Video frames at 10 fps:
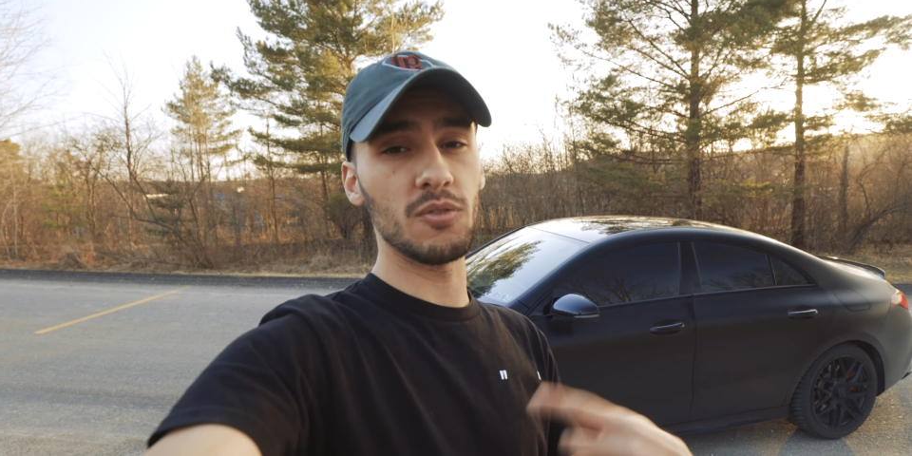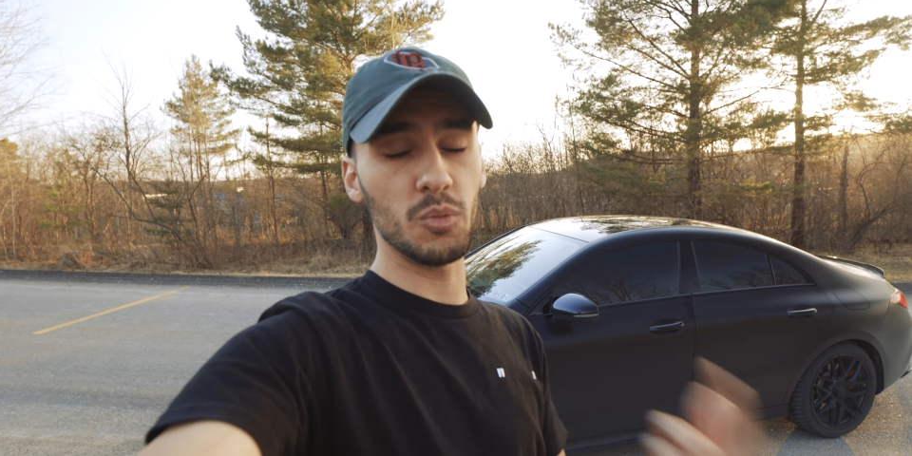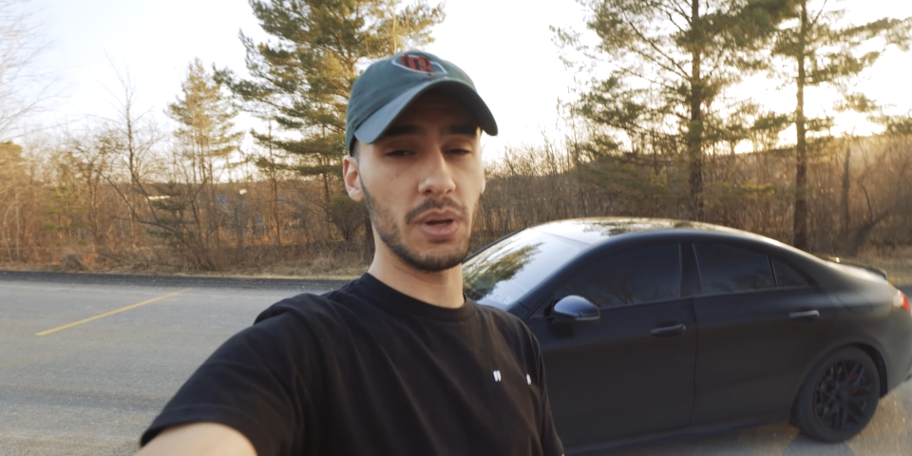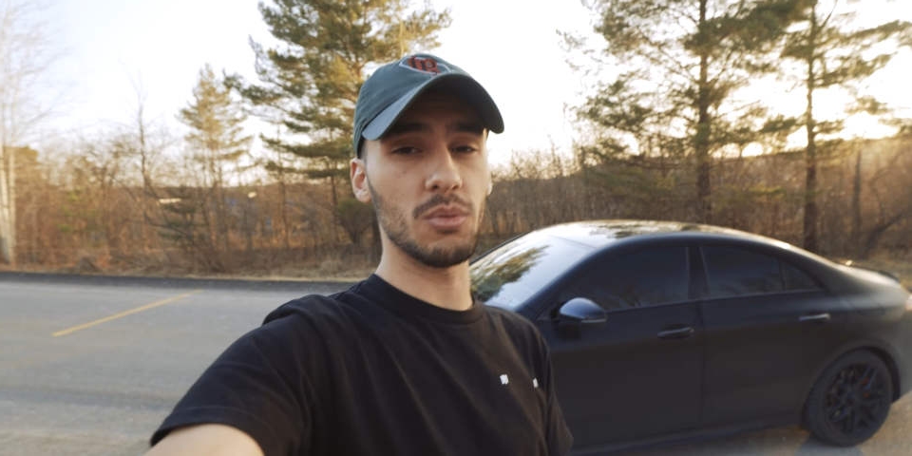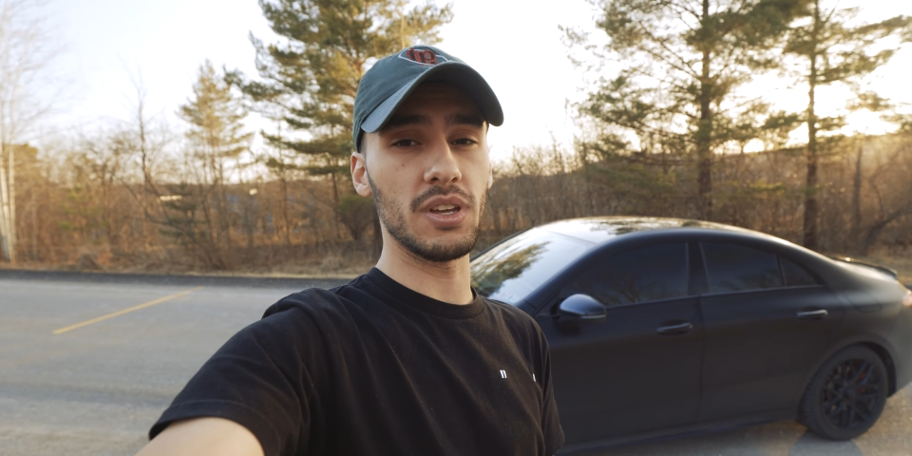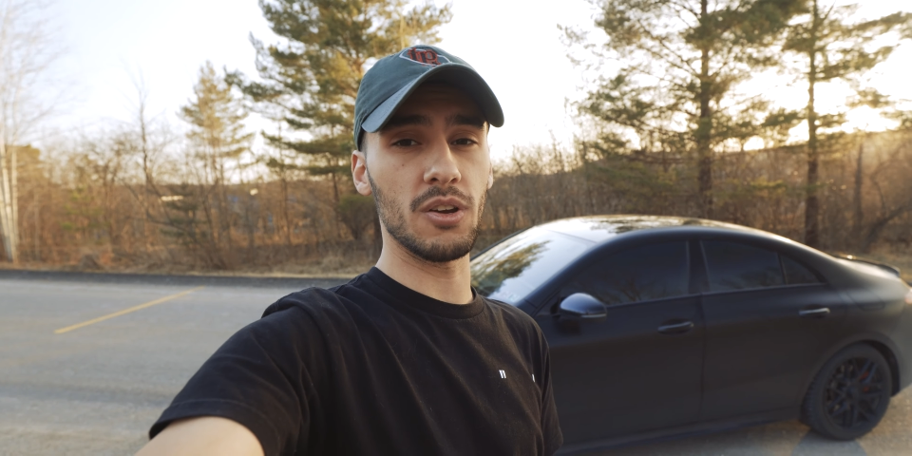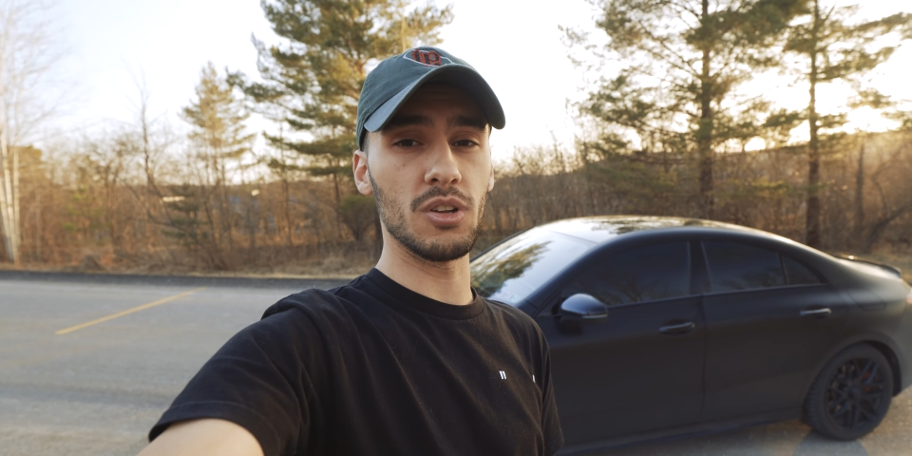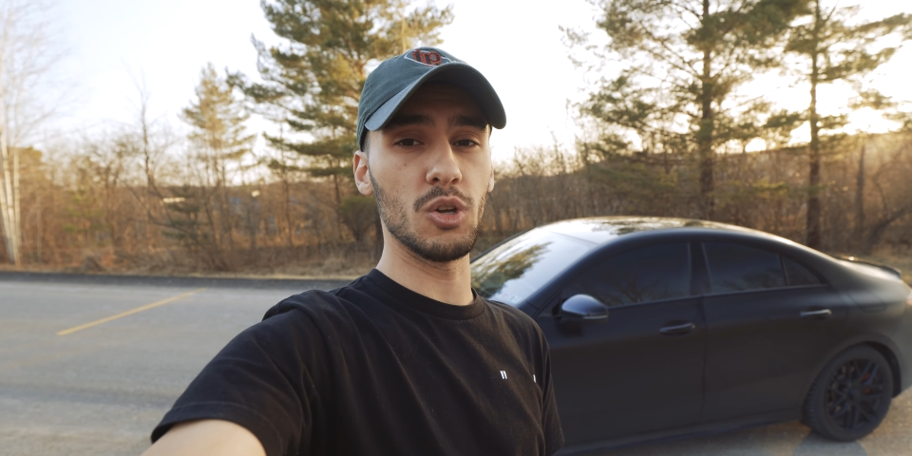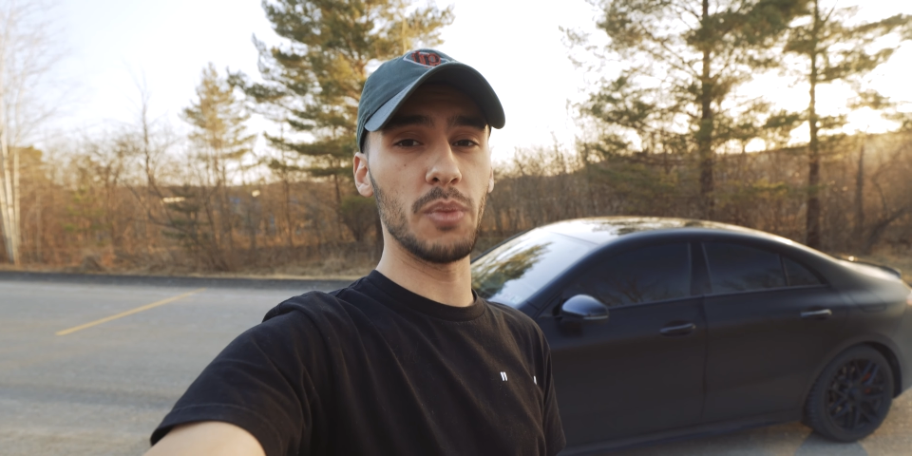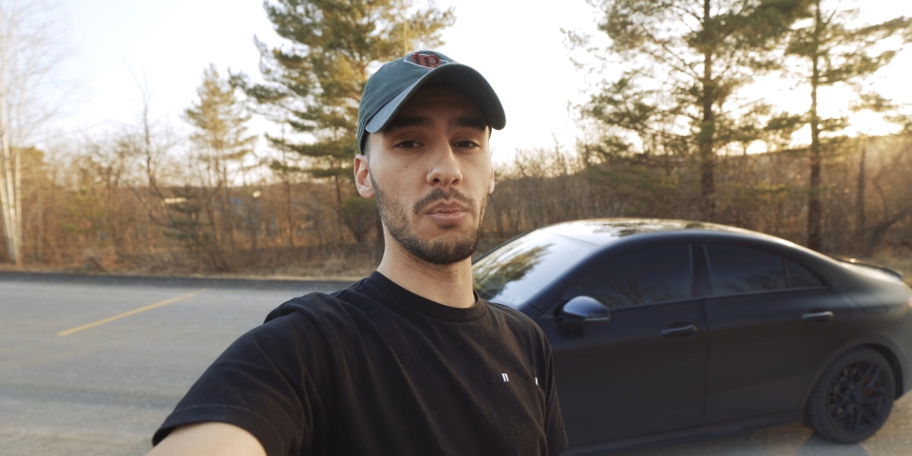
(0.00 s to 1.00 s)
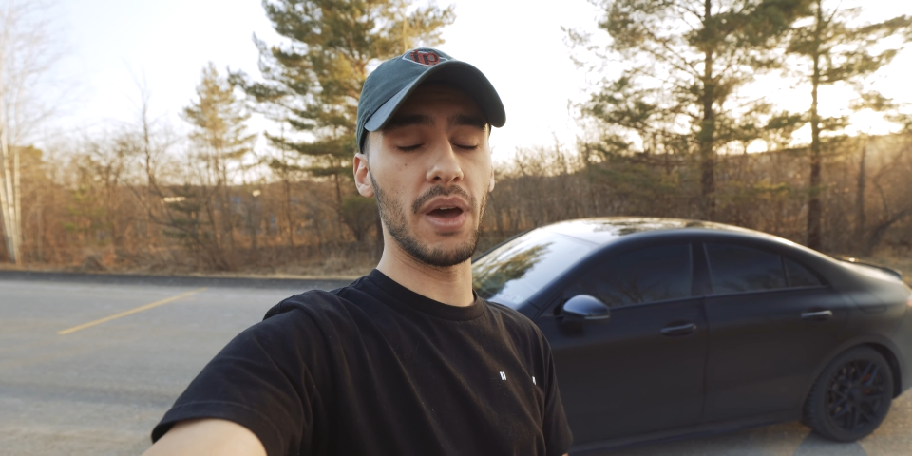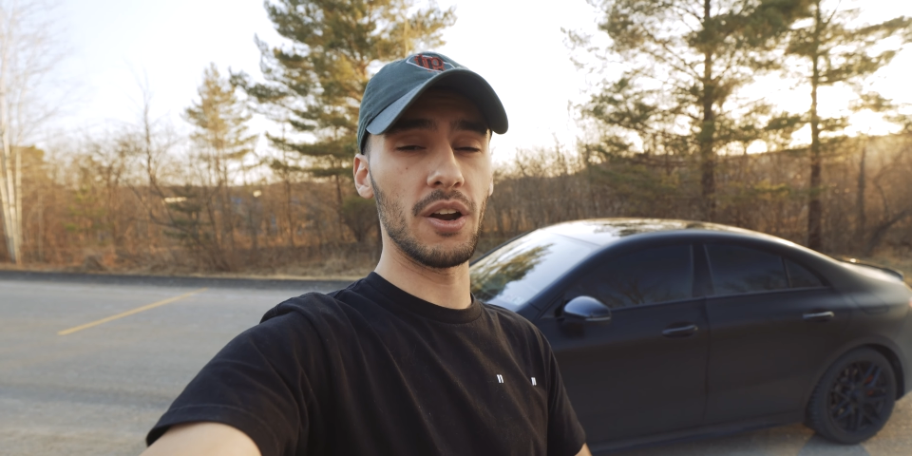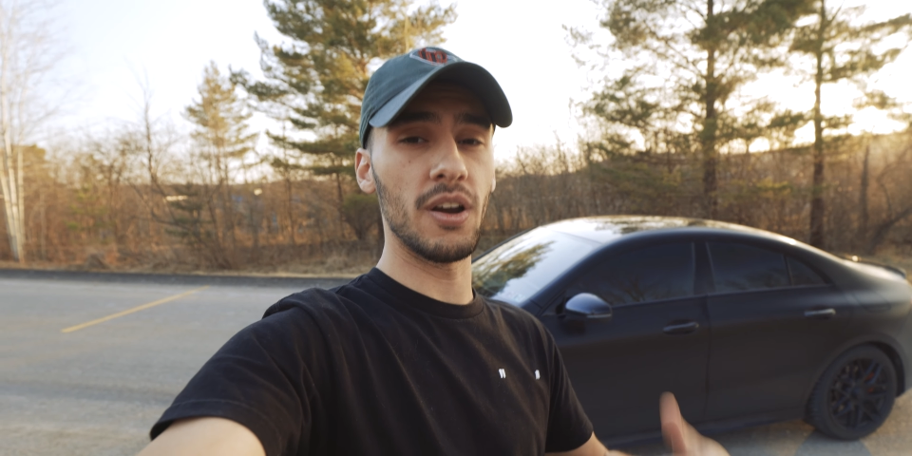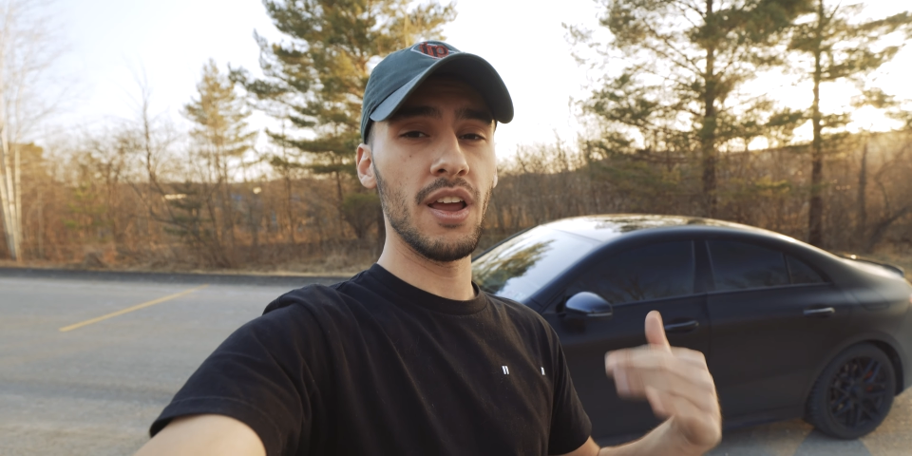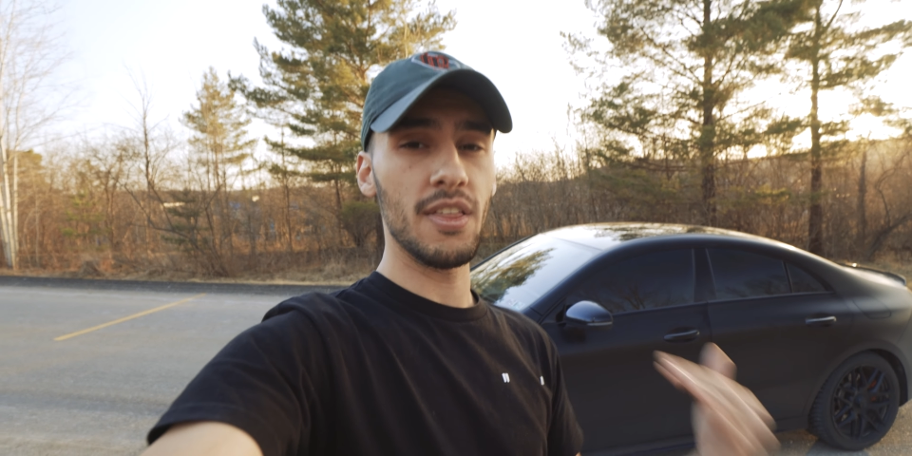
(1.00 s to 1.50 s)
you'll be able to hear a little bit
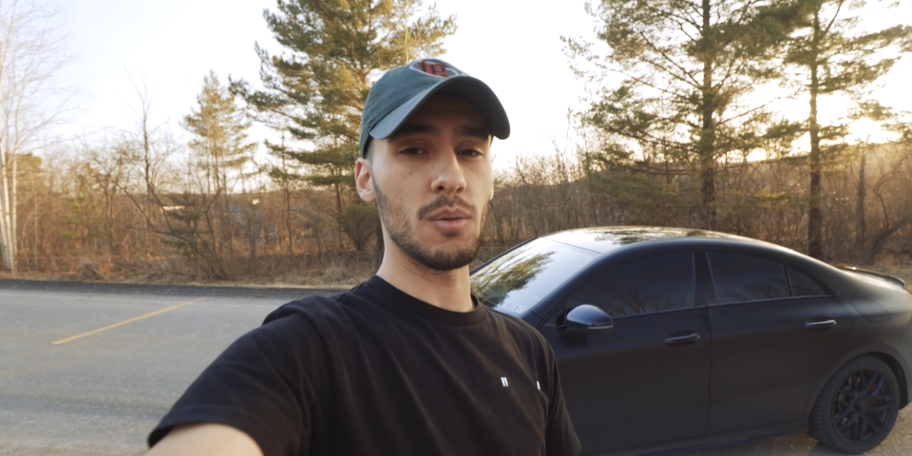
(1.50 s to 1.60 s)
better